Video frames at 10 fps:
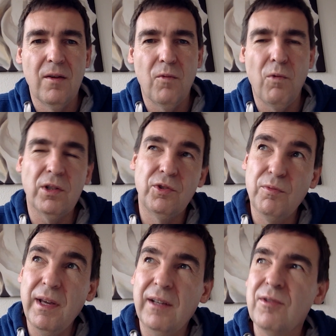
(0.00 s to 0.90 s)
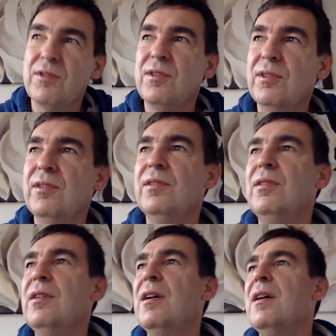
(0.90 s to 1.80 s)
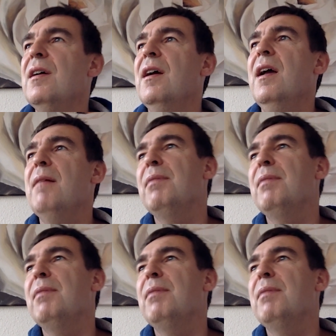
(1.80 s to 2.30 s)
What you may consider a